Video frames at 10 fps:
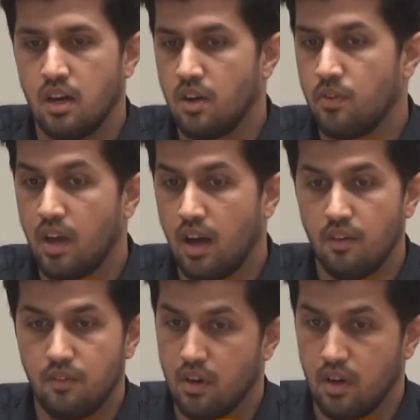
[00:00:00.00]
we
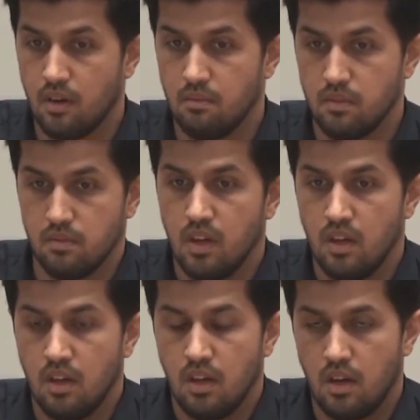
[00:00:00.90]
have
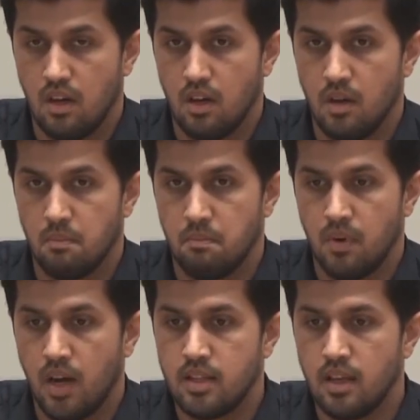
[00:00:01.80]

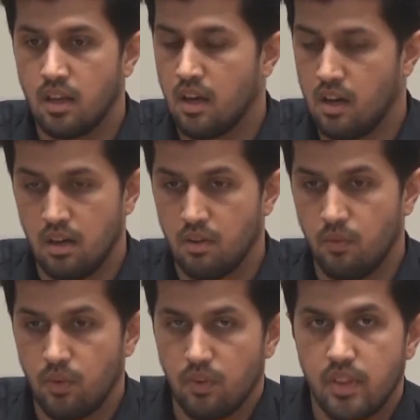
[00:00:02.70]
I think
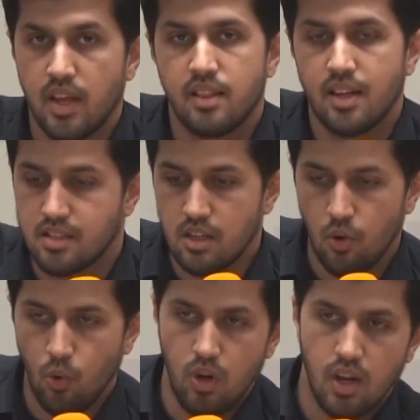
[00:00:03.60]
there's a
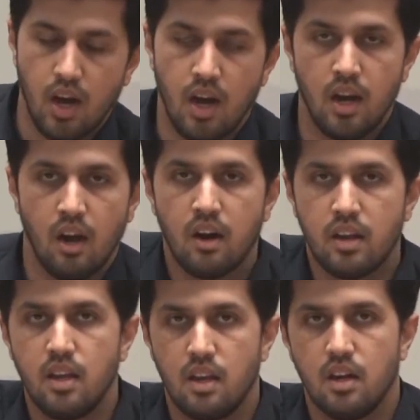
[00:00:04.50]
whole
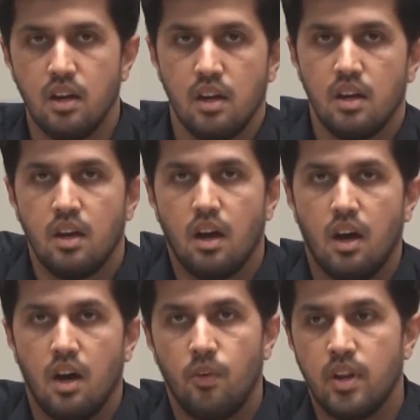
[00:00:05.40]
hierarchy here
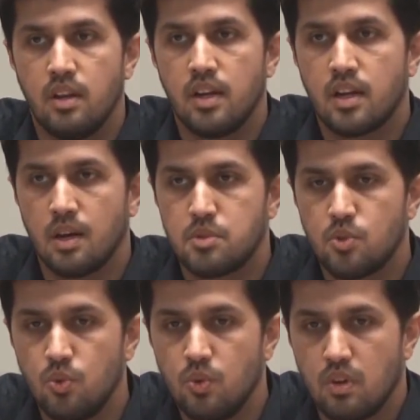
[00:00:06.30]
when it comes
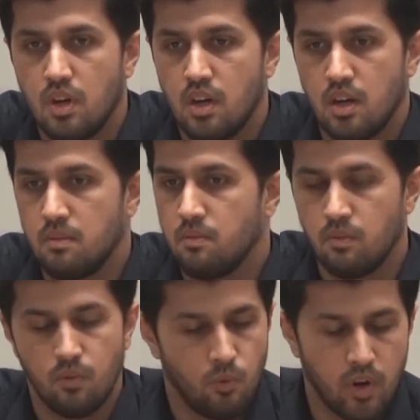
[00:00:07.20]
to
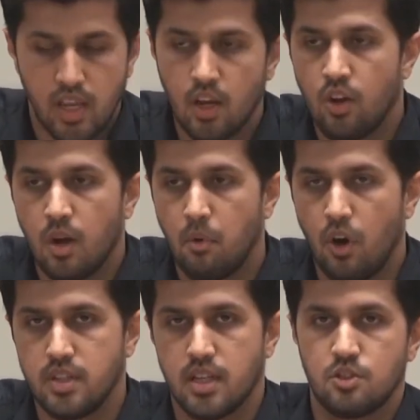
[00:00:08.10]
working on a
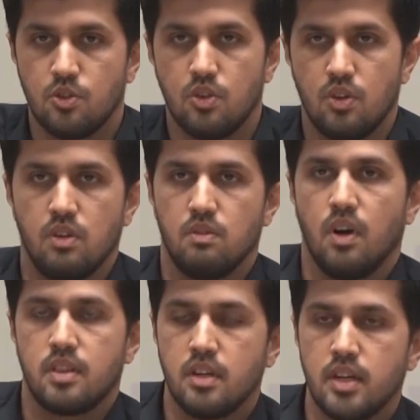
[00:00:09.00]
project. So
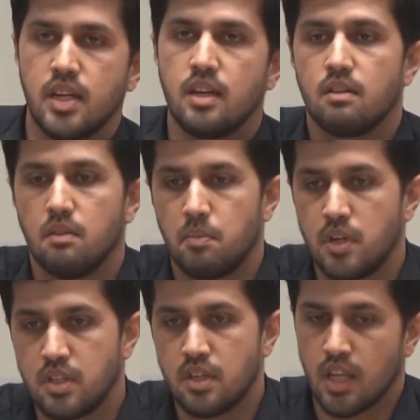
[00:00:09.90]
a
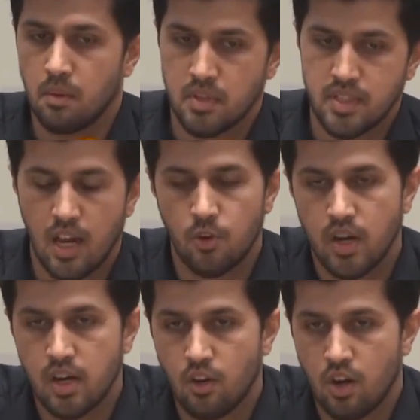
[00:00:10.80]
30% team is
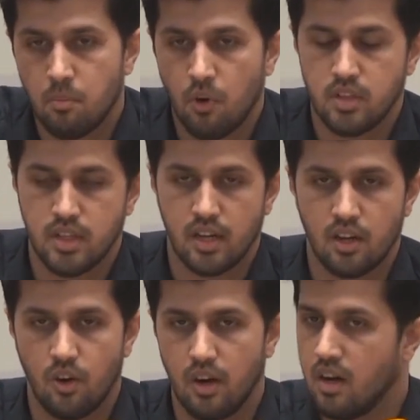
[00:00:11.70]
allocated on a project,
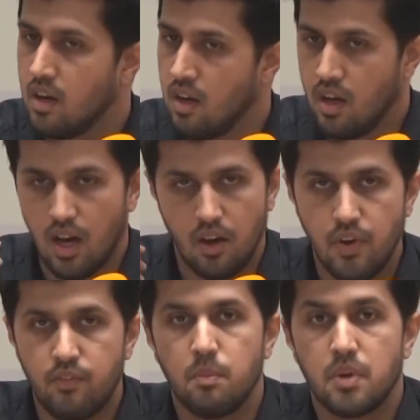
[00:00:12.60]
or a
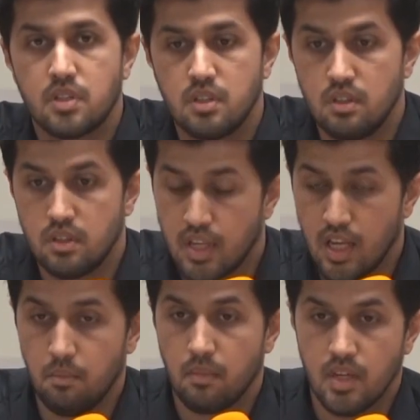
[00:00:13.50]
50%
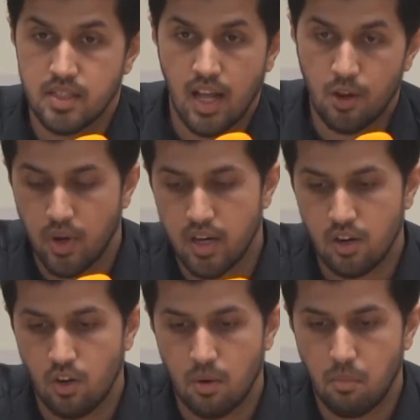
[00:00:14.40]
team is
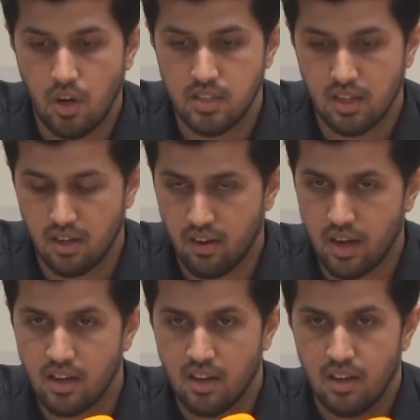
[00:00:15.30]
allocated on a project,
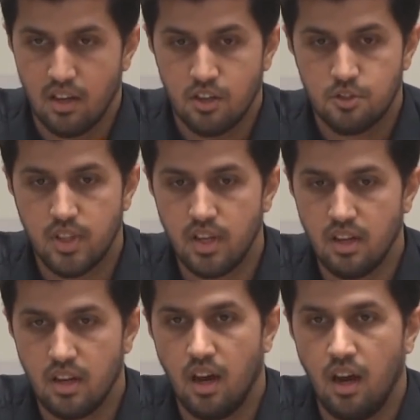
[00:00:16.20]
right? So then